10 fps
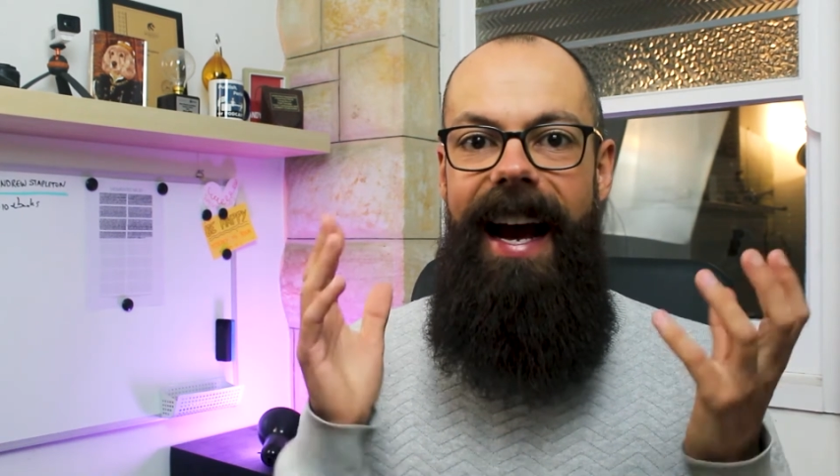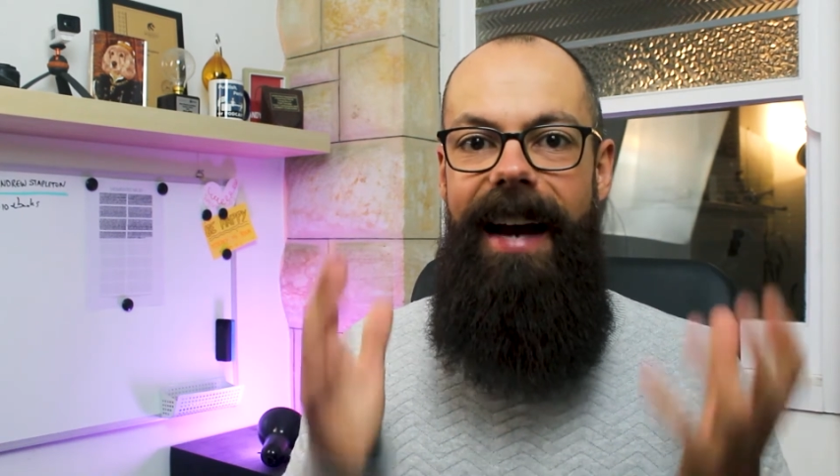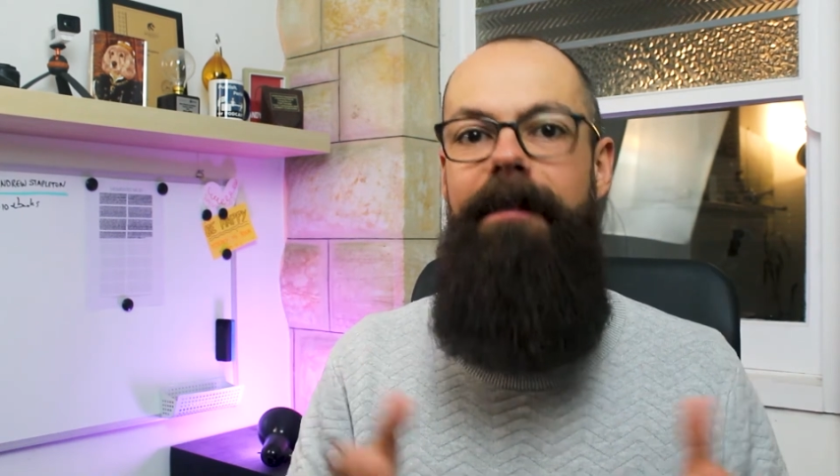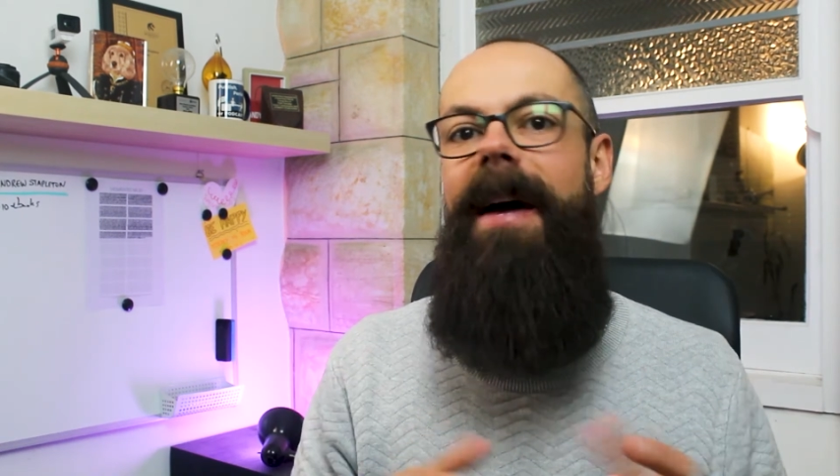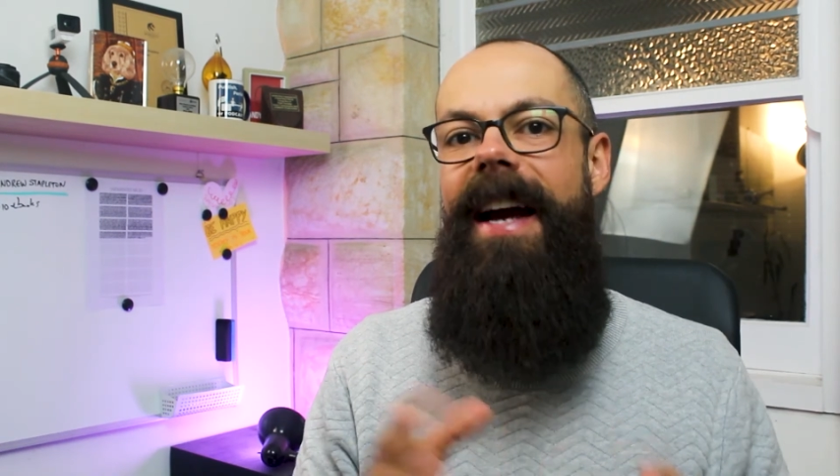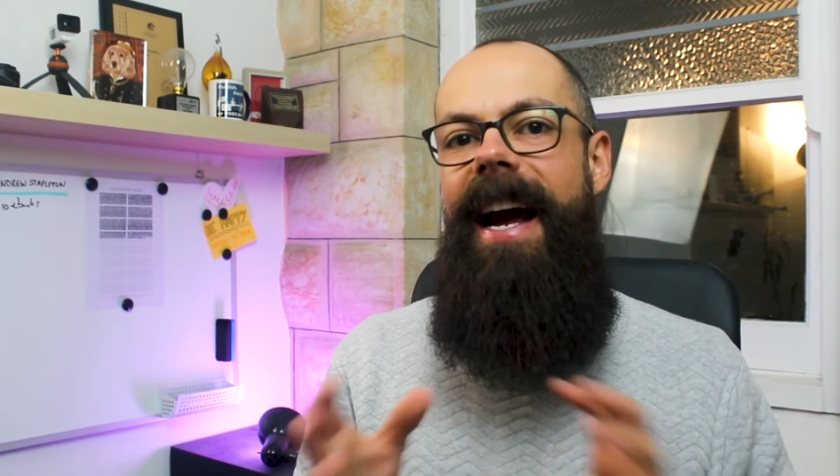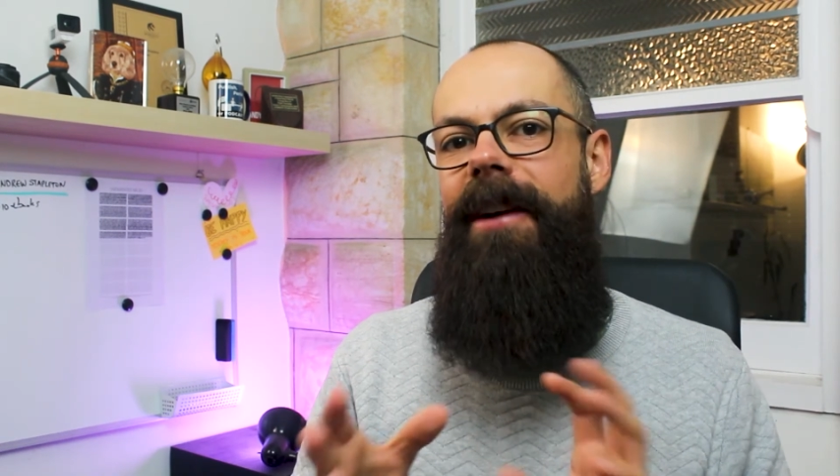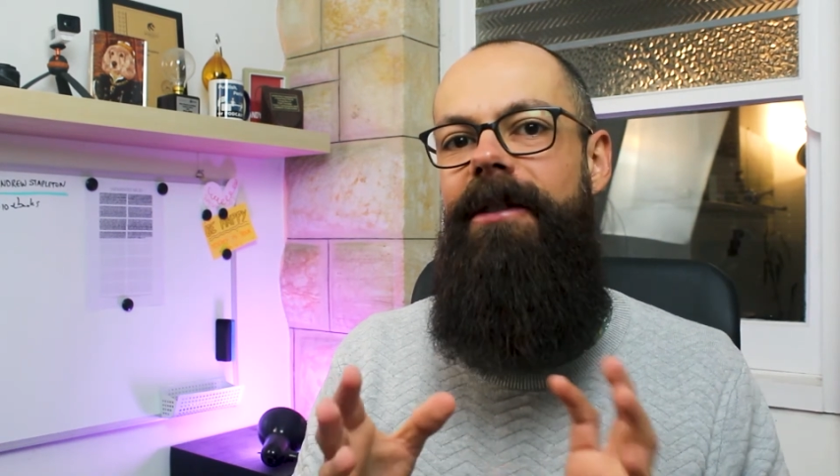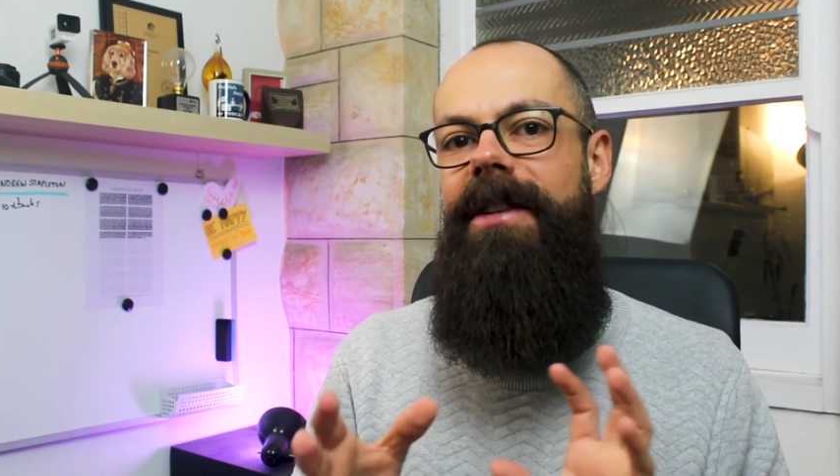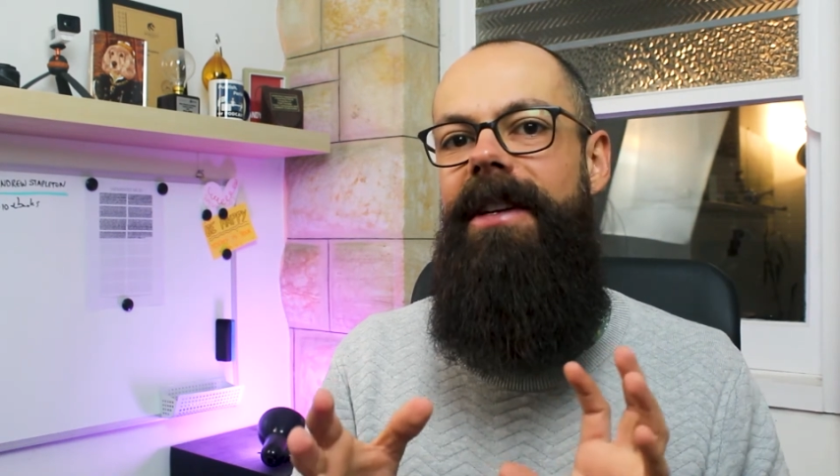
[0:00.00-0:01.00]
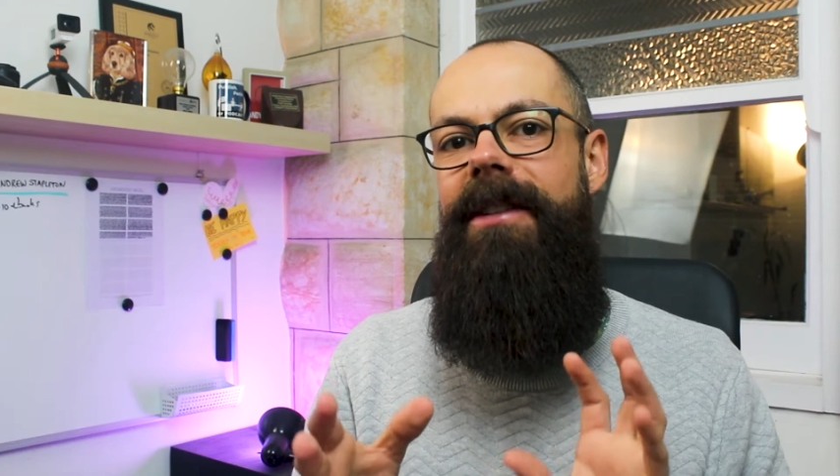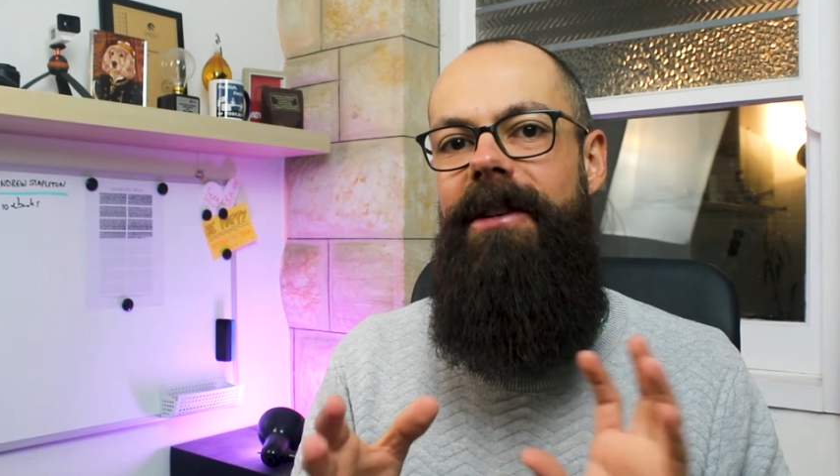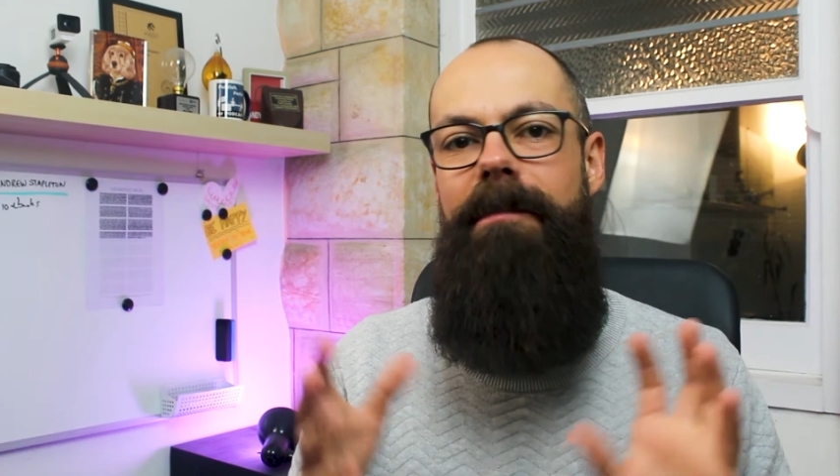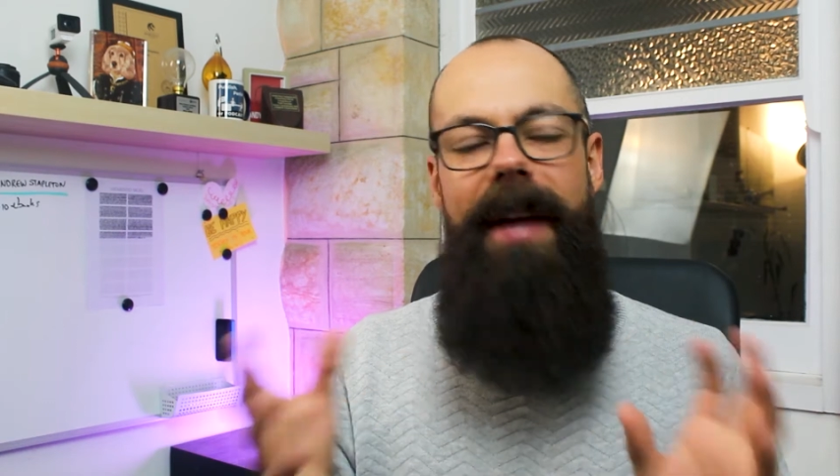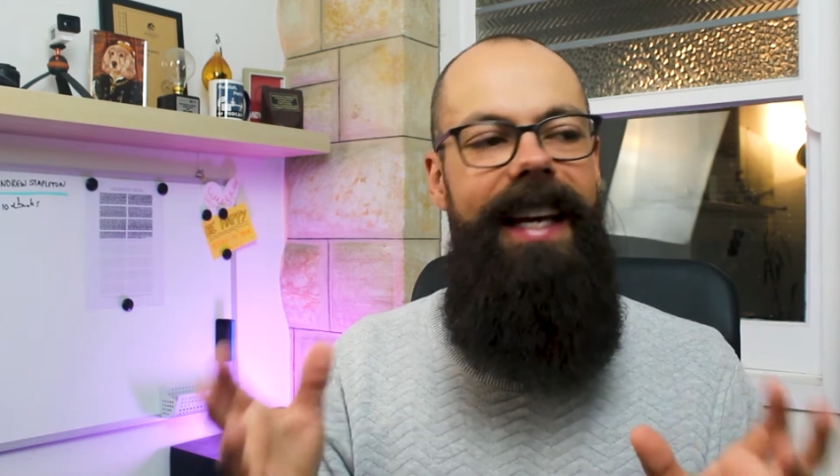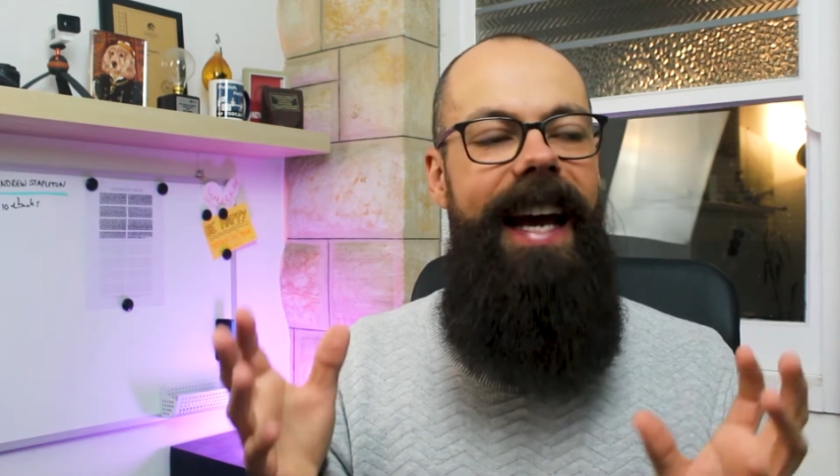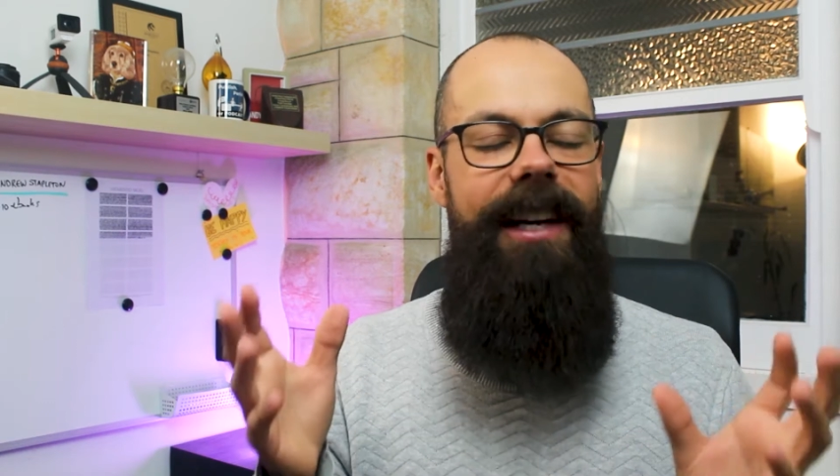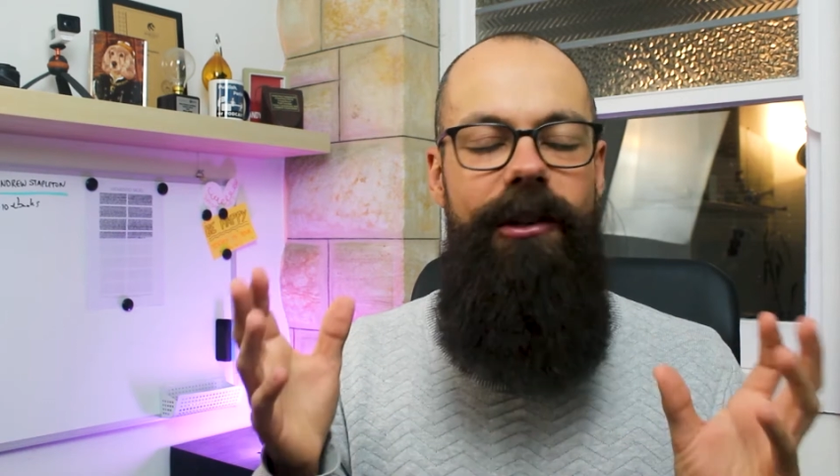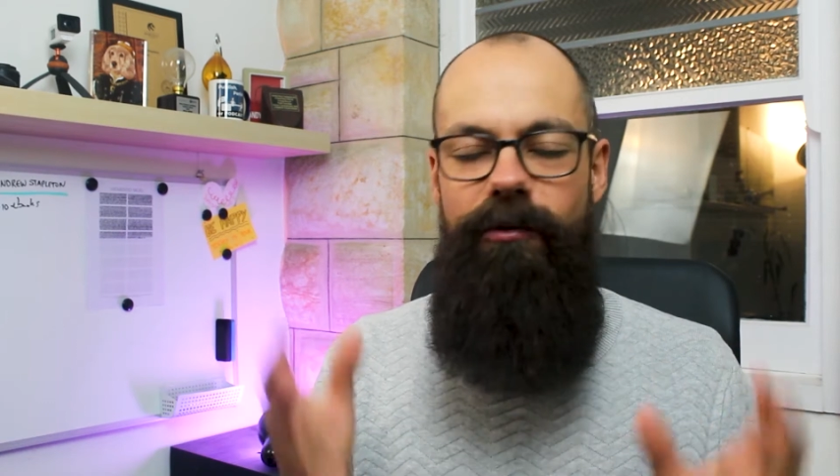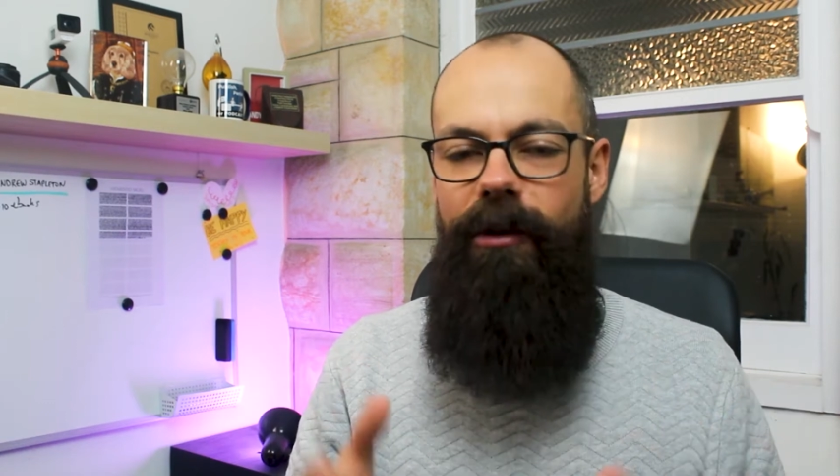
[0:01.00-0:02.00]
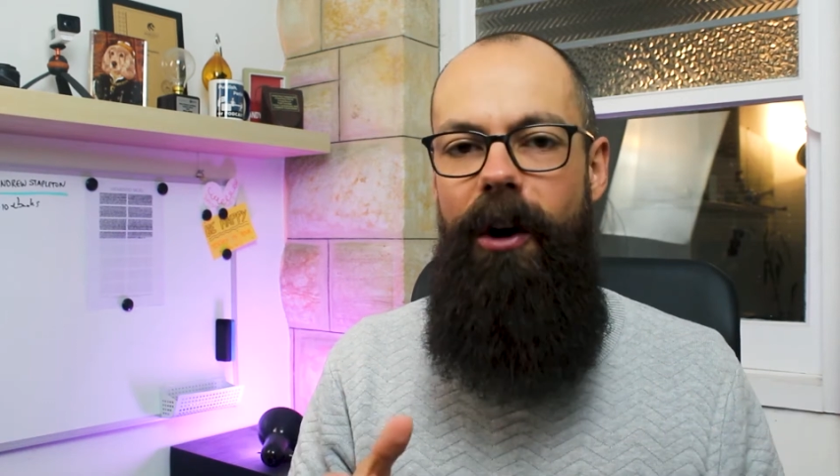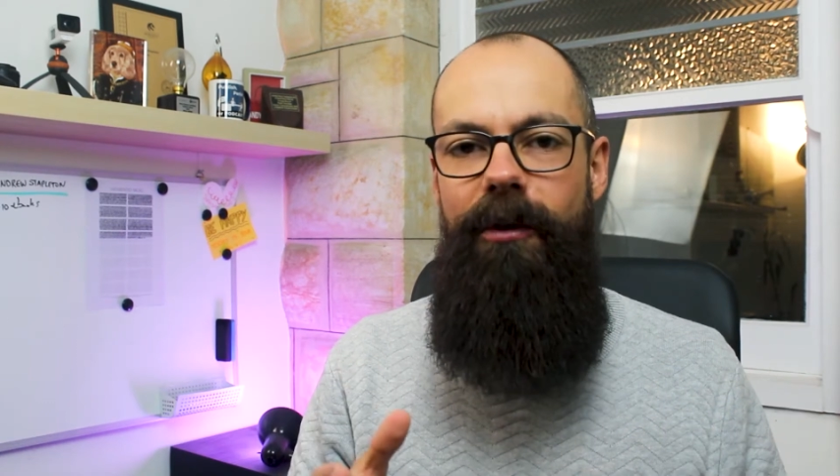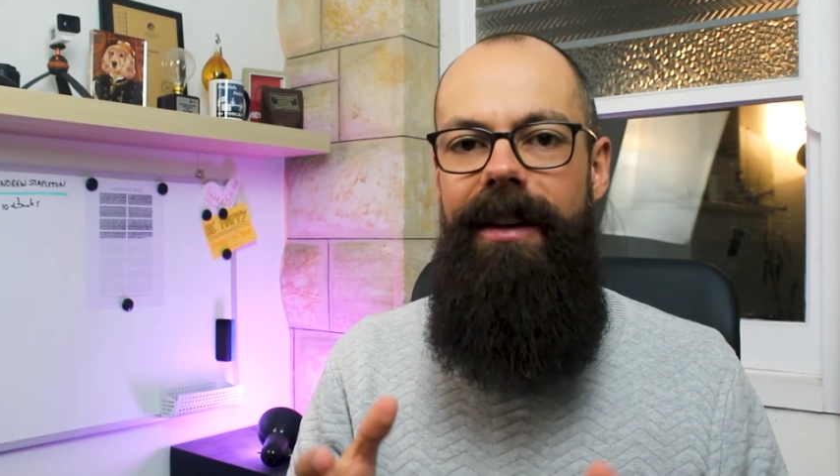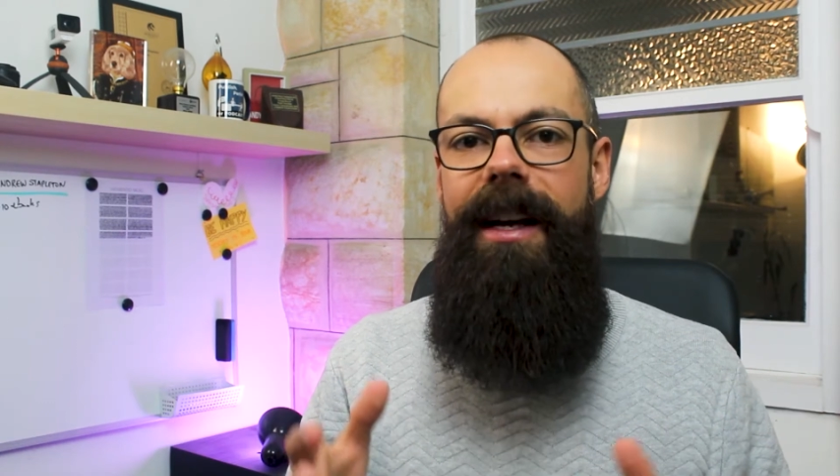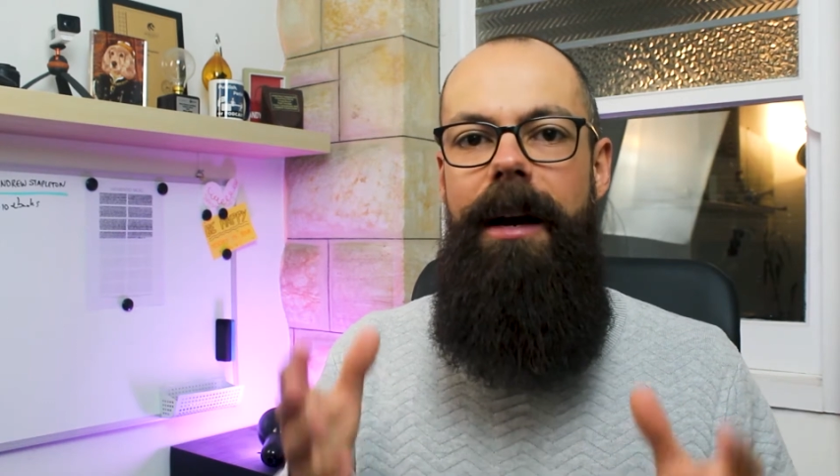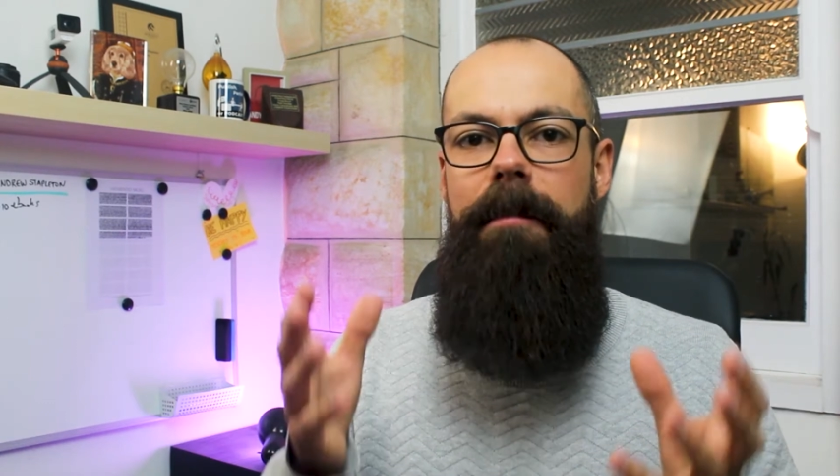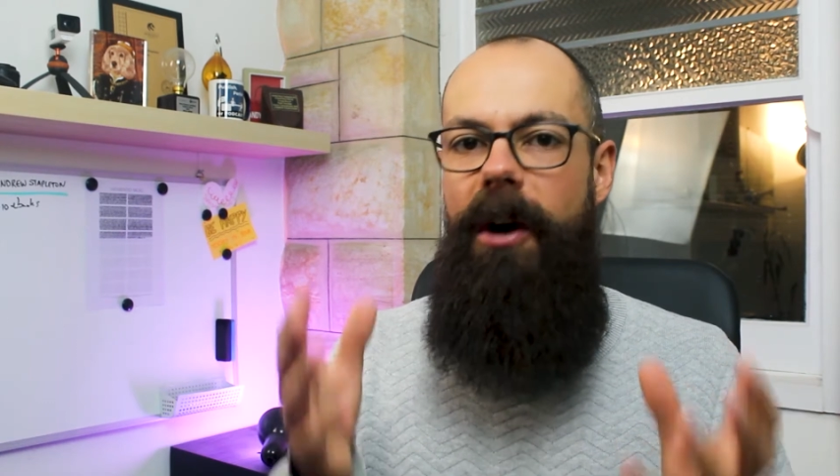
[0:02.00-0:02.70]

about how to just make a drone